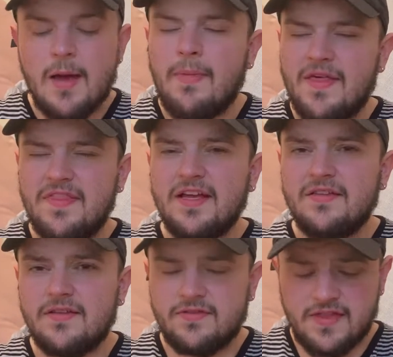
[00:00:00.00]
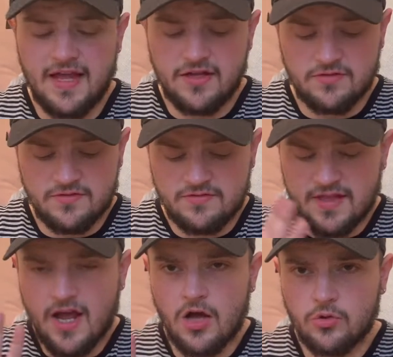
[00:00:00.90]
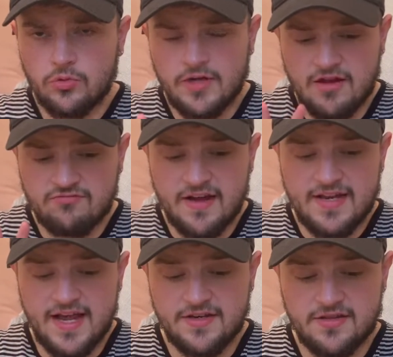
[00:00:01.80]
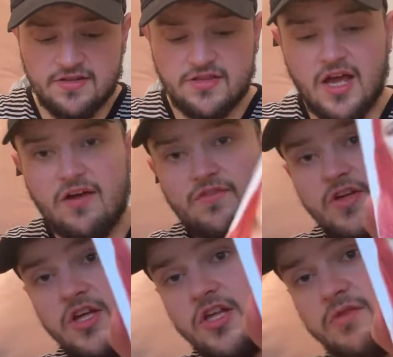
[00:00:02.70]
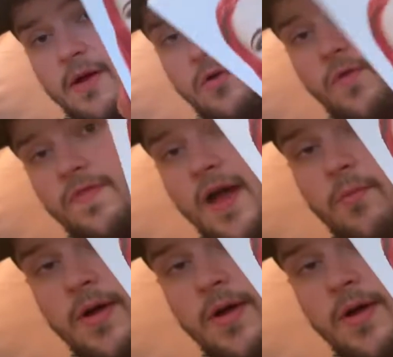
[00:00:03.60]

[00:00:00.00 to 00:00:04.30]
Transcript: but I think they are called like redheads and stuff. So I got that